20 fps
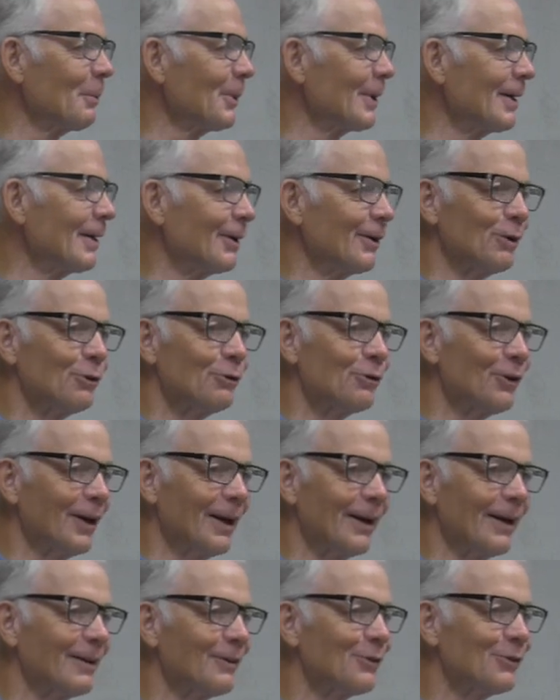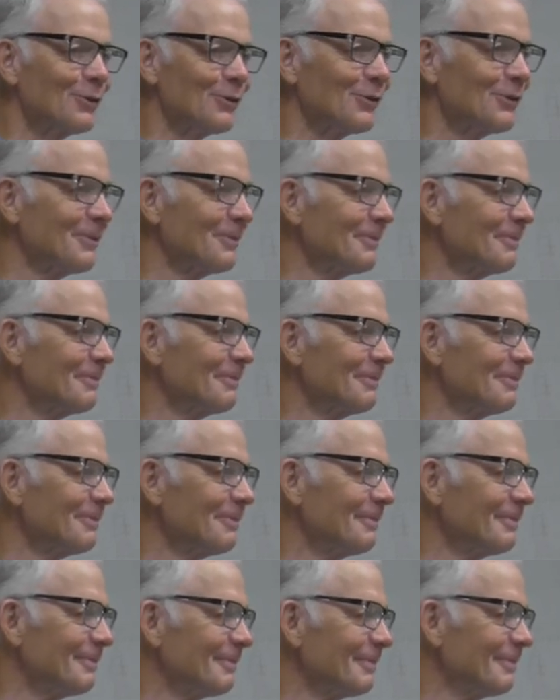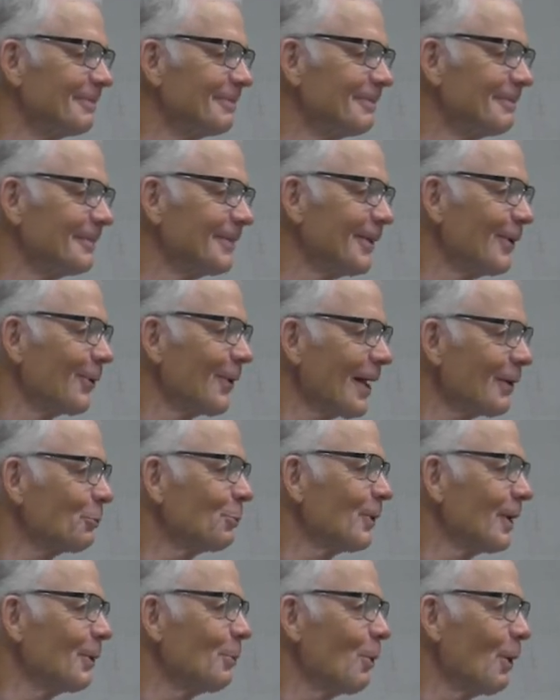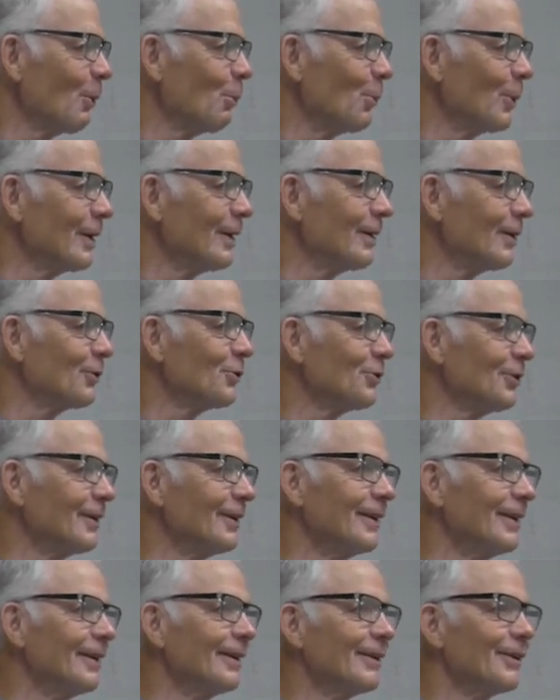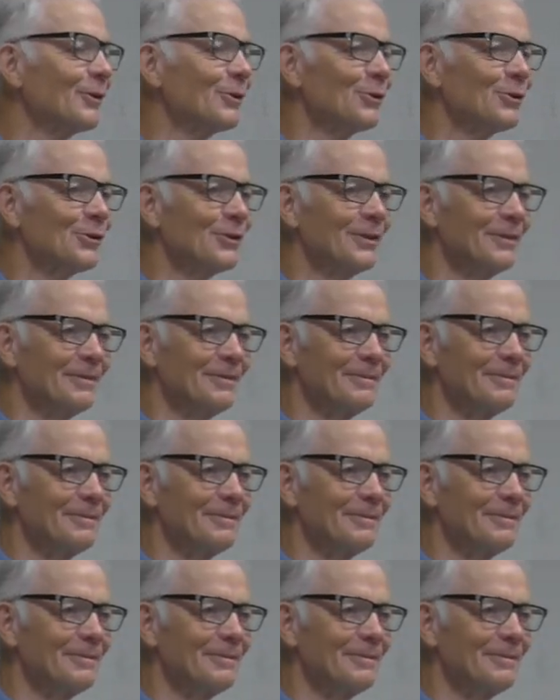we get a chance. You know, that's really what witnessing is.